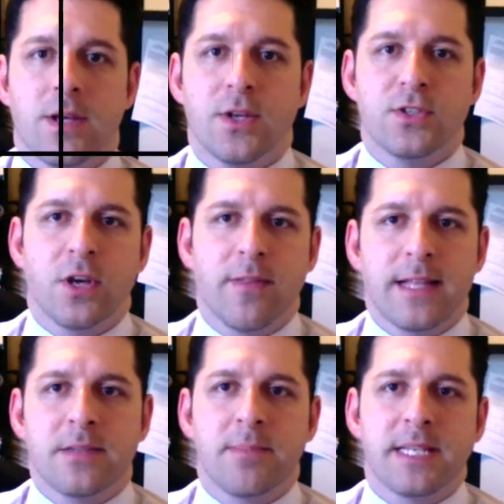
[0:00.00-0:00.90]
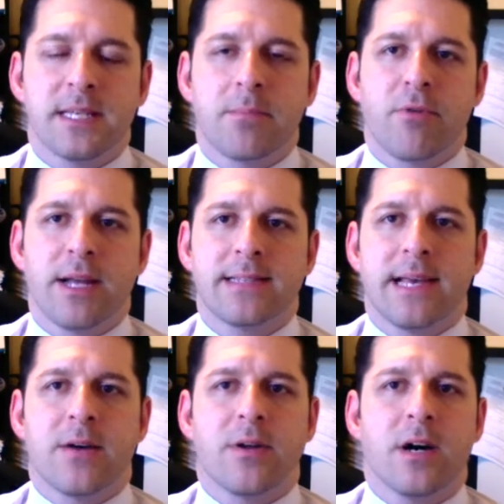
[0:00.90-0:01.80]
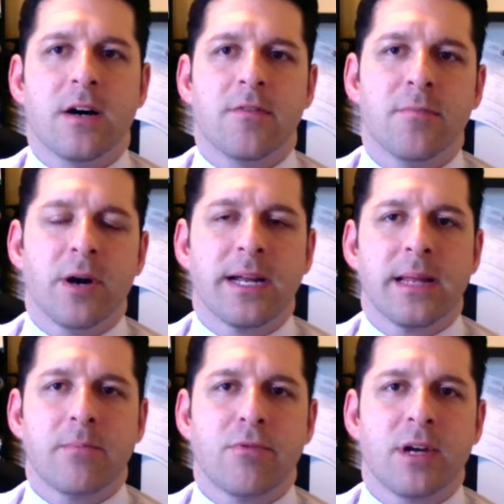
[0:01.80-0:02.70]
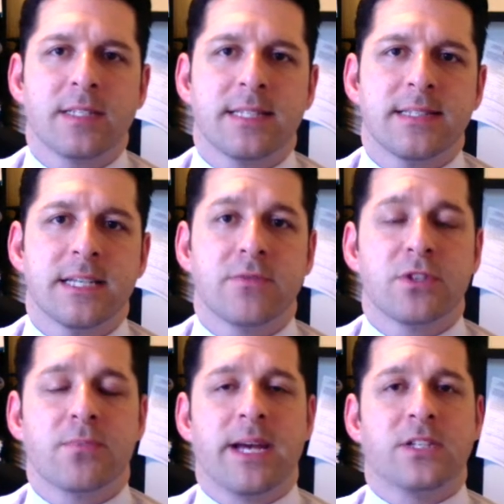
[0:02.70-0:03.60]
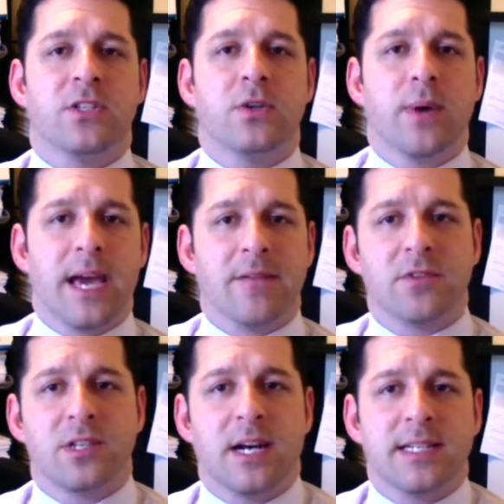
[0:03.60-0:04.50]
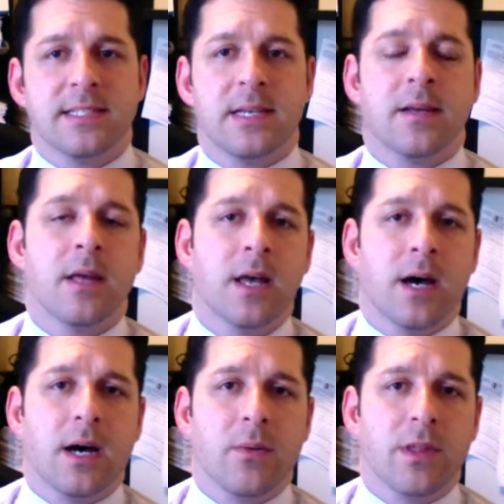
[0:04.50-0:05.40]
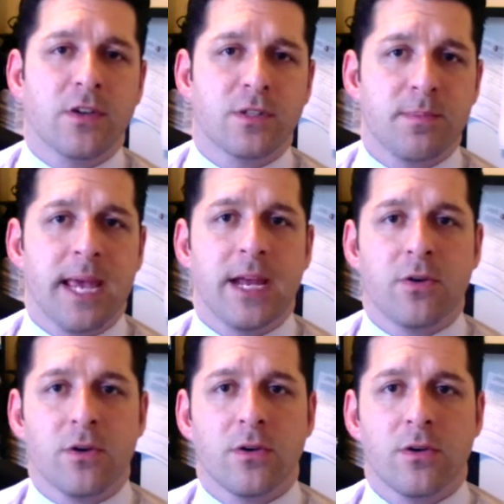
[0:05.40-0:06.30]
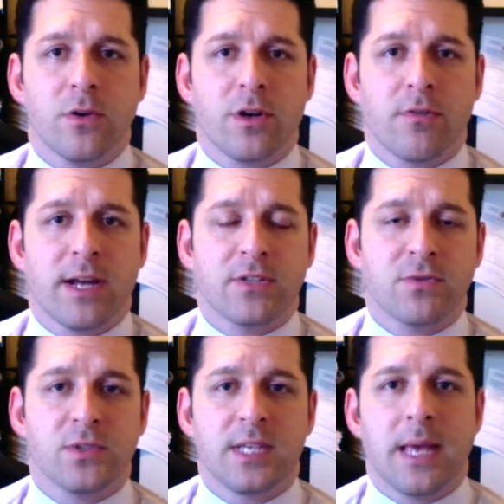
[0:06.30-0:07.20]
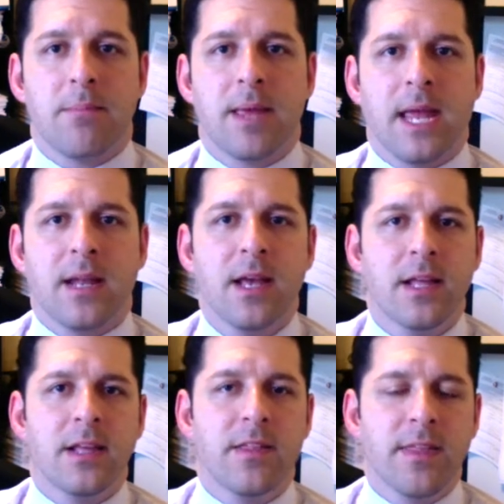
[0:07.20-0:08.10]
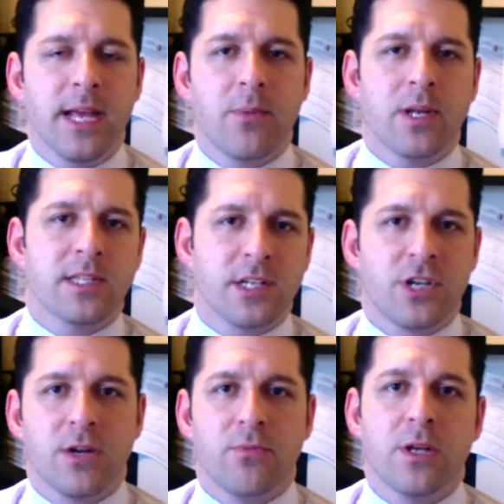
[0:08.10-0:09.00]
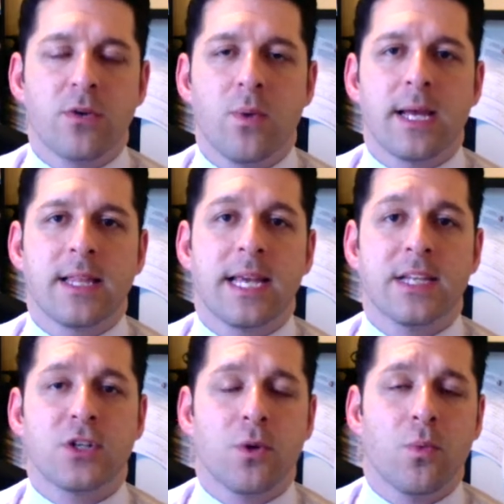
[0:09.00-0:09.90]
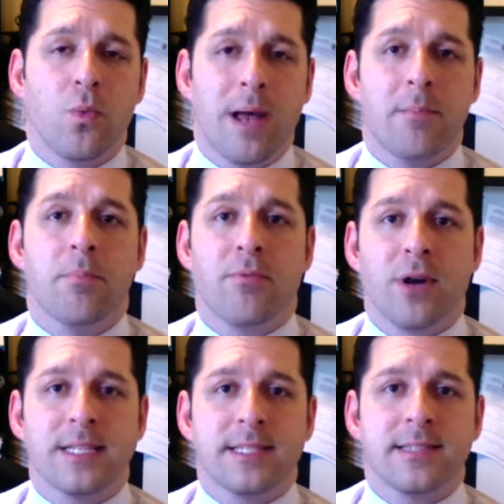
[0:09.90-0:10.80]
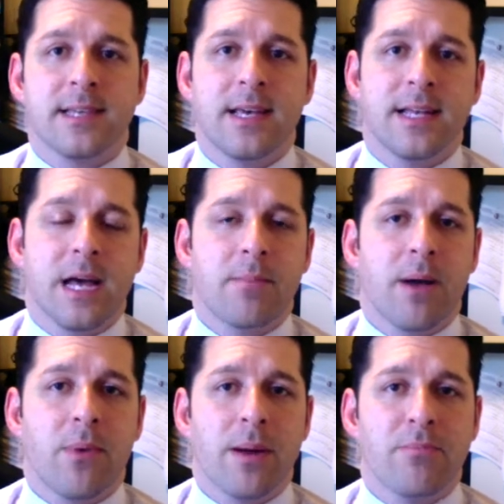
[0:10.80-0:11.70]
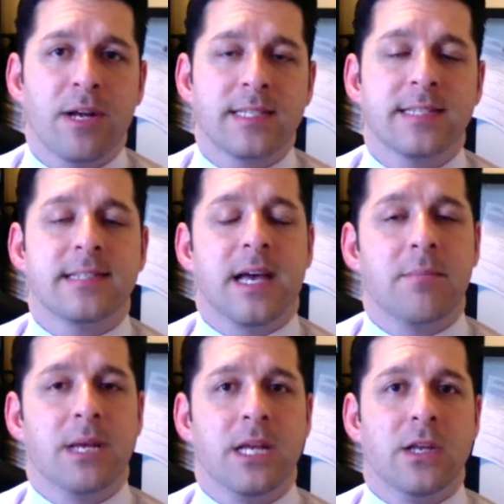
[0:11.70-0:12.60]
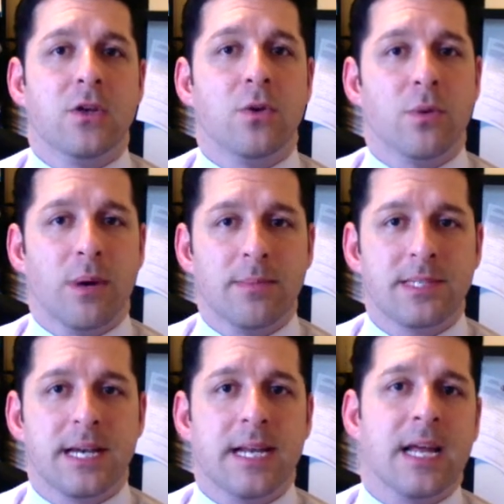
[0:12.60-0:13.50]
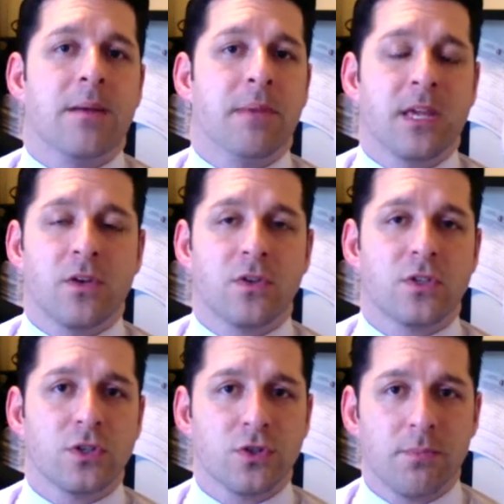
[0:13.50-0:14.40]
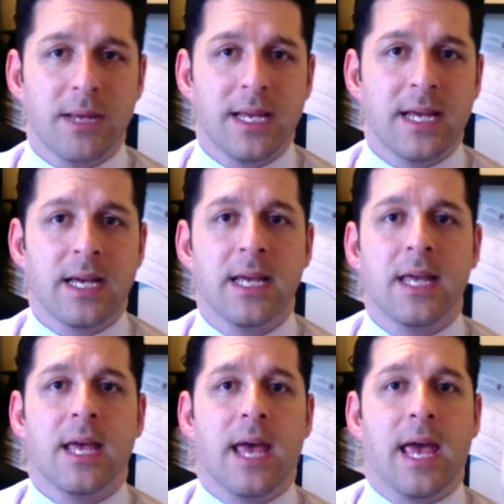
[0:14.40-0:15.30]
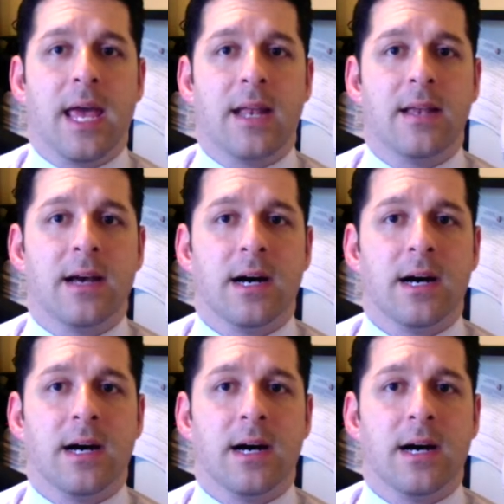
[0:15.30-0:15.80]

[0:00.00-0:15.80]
So that's a basic breakdown of marketing presence in respect to advertising, whether it's paid or a grassroots campaign. The other thing I want to touch on real quickly is your web presence. Now, by web presence, I mean your website, I mean your social media, and